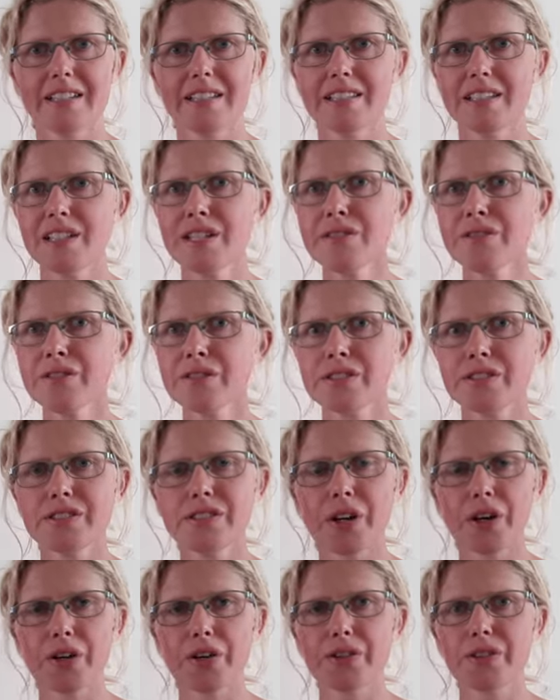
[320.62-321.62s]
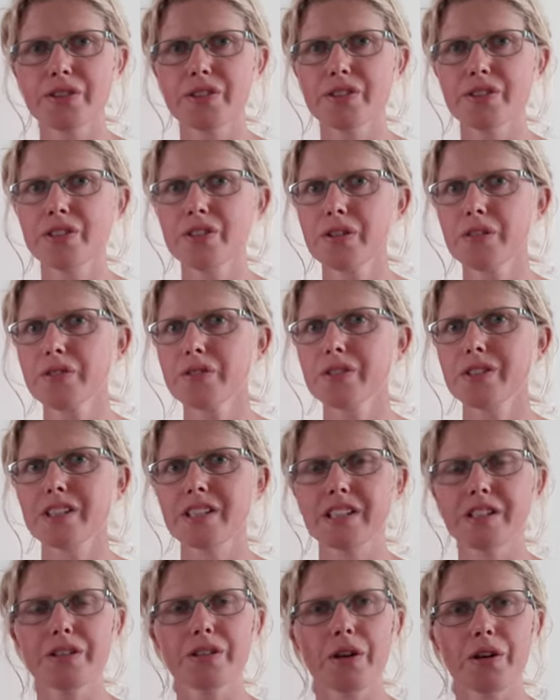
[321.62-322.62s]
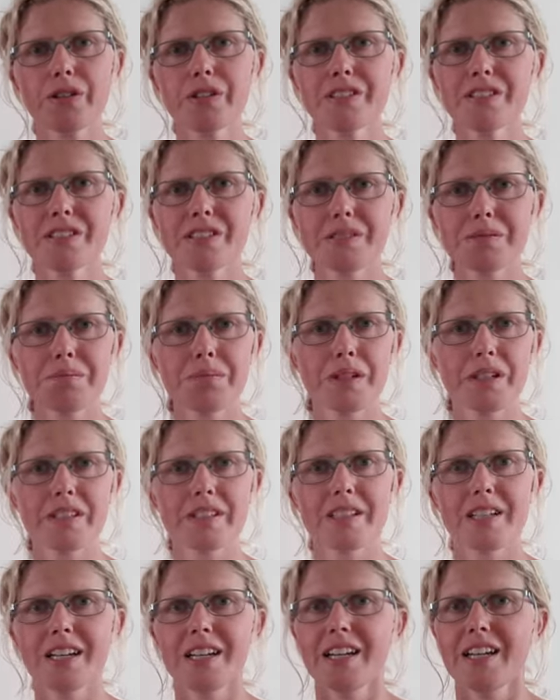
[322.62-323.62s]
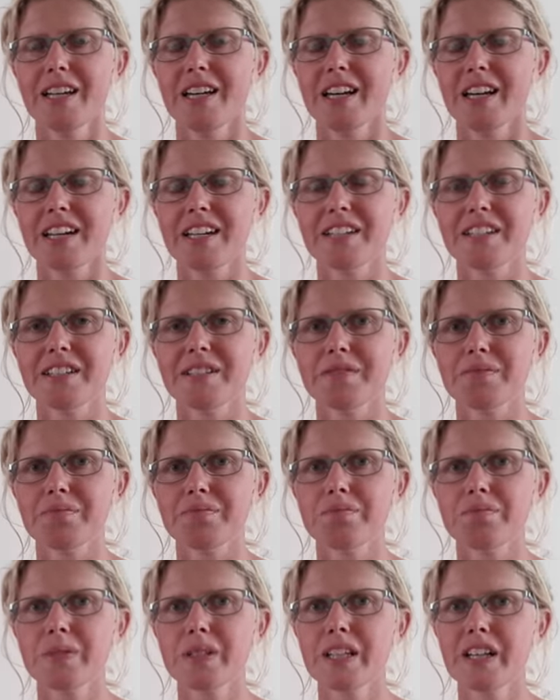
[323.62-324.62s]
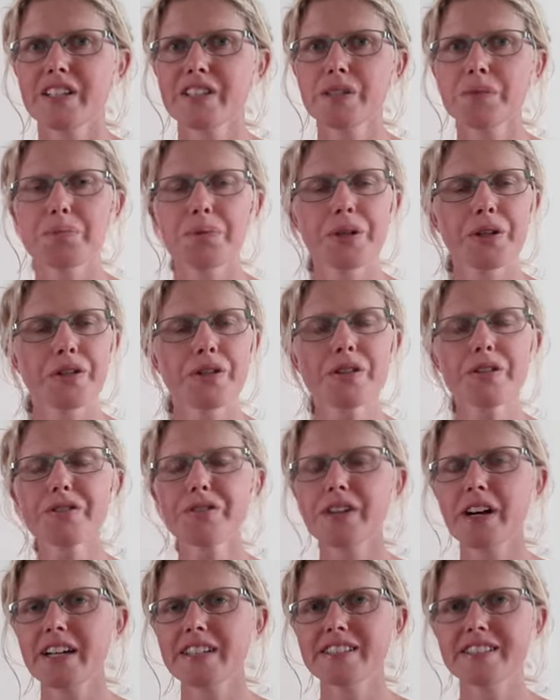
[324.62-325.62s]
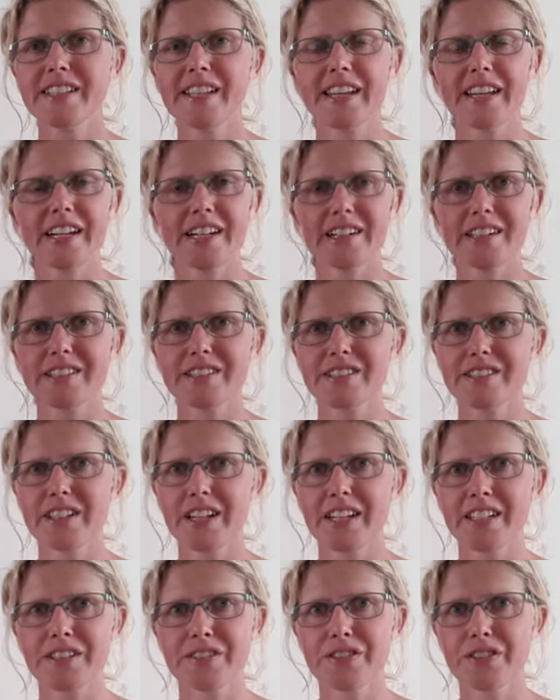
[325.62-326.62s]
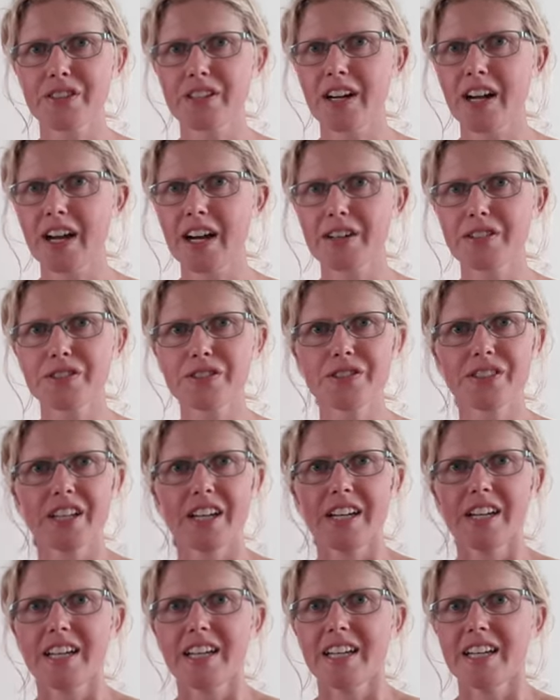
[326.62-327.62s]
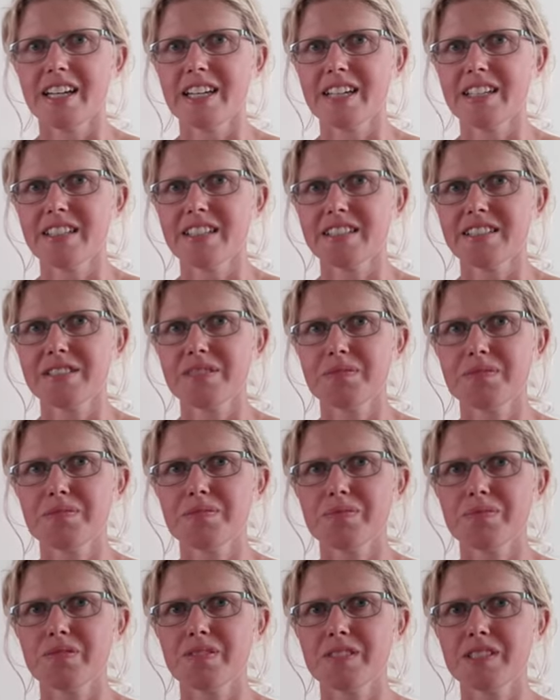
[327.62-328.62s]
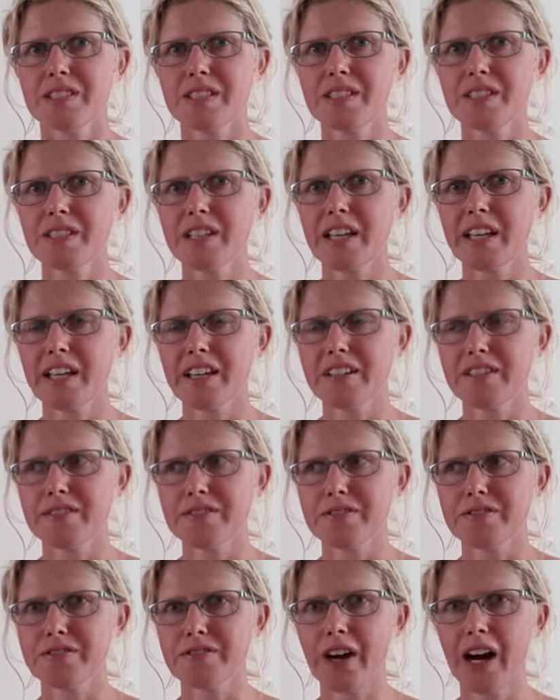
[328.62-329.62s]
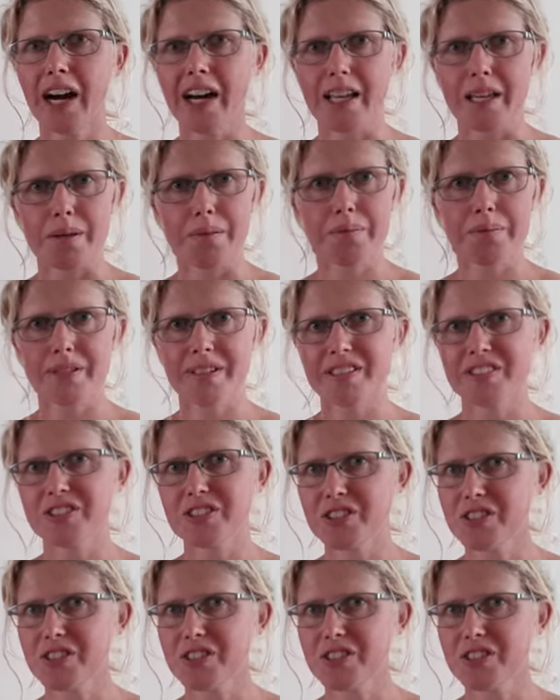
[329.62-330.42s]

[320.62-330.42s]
even though you don't really notice it, but because it purifies the air inside of your house, the vibe is